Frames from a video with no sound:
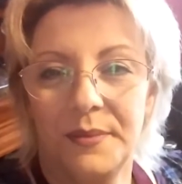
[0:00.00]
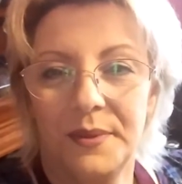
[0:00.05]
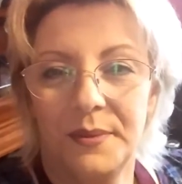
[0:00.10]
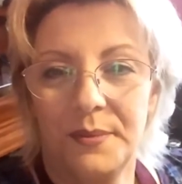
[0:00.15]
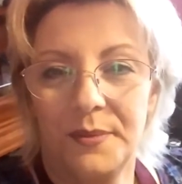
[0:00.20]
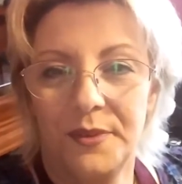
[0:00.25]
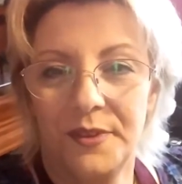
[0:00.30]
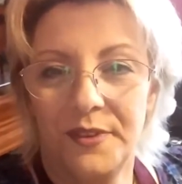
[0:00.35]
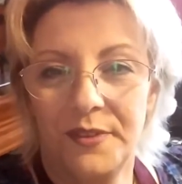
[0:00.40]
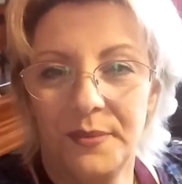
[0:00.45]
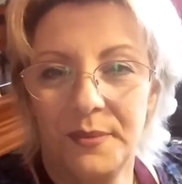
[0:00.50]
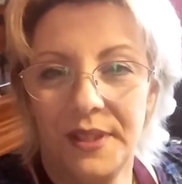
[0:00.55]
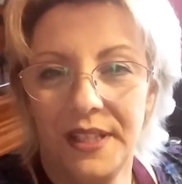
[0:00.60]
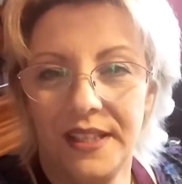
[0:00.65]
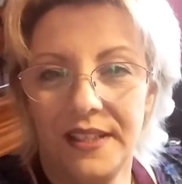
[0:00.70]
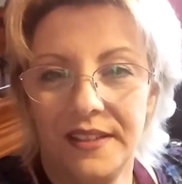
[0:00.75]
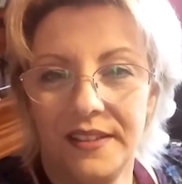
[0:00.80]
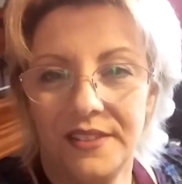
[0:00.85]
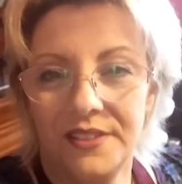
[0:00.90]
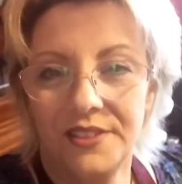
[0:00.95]
Put more of me in
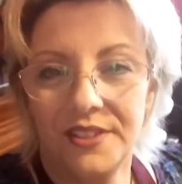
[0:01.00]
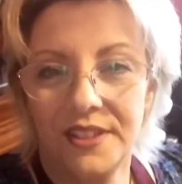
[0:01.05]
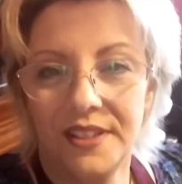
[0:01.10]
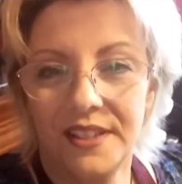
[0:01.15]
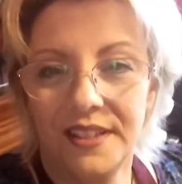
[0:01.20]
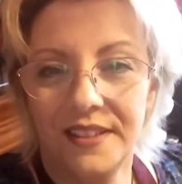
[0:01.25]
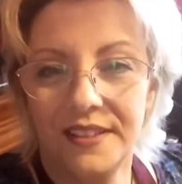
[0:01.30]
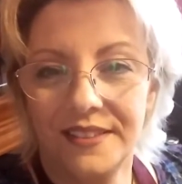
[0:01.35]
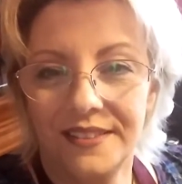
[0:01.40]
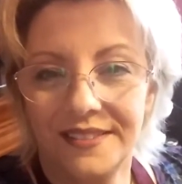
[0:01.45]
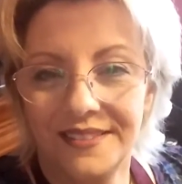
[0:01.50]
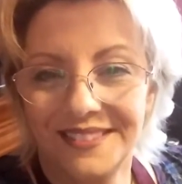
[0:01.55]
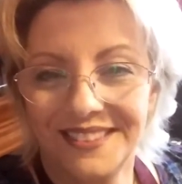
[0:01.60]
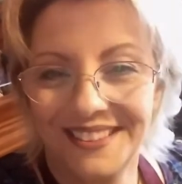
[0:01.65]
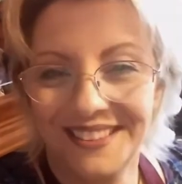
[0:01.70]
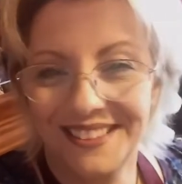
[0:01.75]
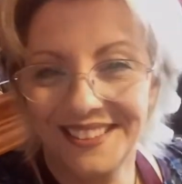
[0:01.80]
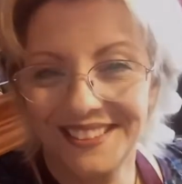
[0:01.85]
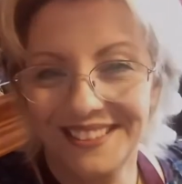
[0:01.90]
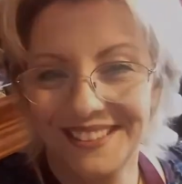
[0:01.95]
the shot.
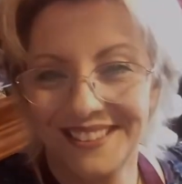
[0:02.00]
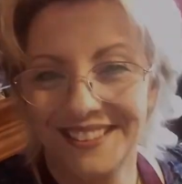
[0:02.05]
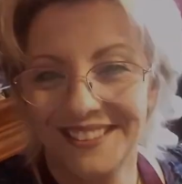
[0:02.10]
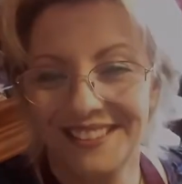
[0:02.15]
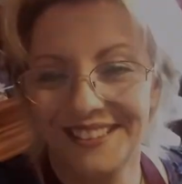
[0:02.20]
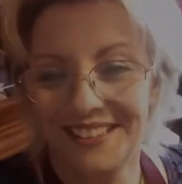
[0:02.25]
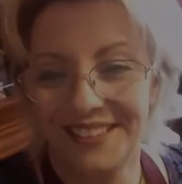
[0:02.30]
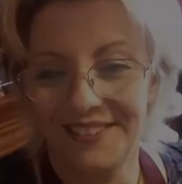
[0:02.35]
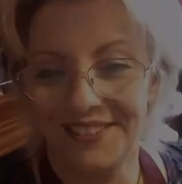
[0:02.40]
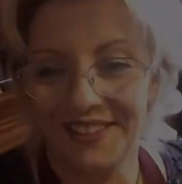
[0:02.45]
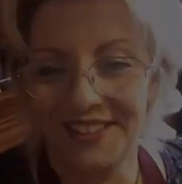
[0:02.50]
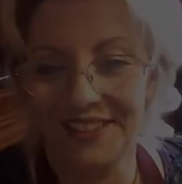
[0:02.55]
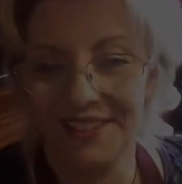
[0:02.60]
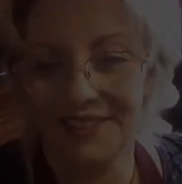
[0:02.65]
There we